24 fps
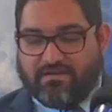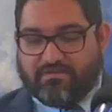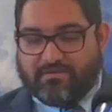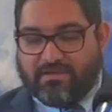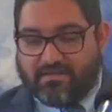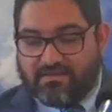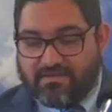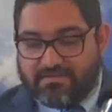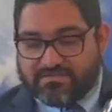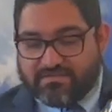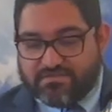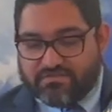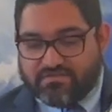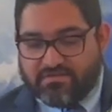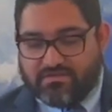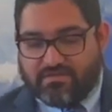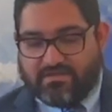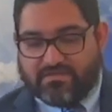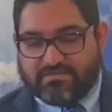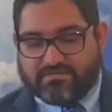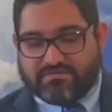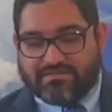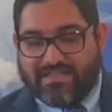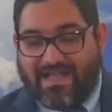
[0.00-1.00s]
Now listen to
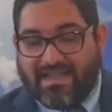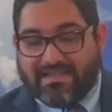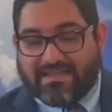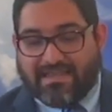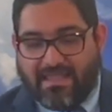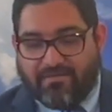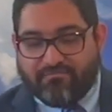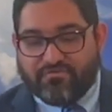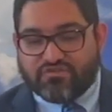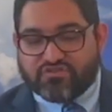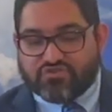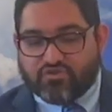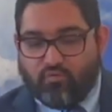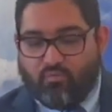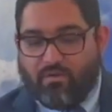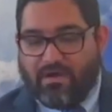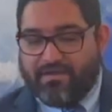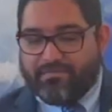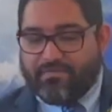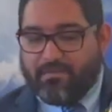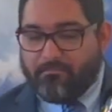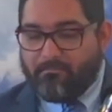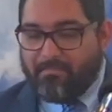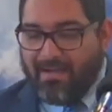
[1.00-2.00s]
this, not given to
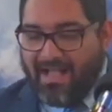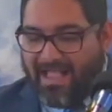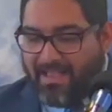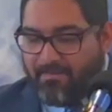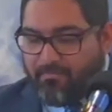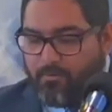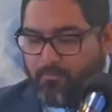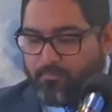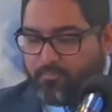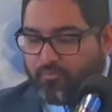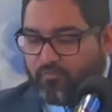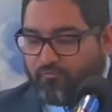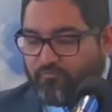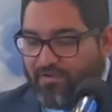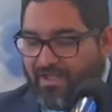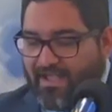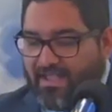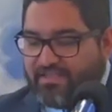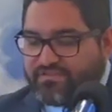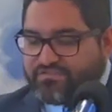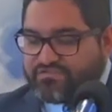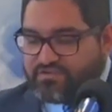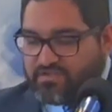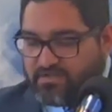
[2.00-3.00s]
wine. The Bible
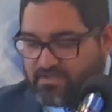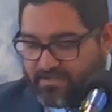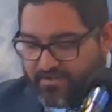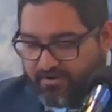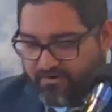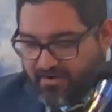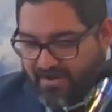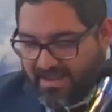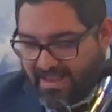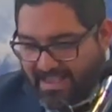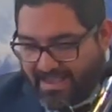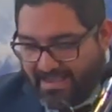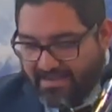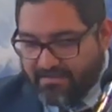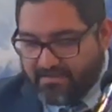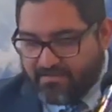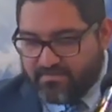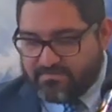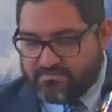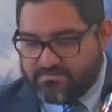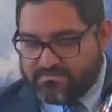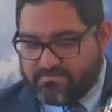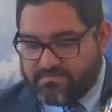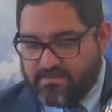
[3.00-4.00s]
provides clear
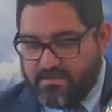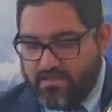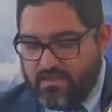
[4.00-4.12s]
guidance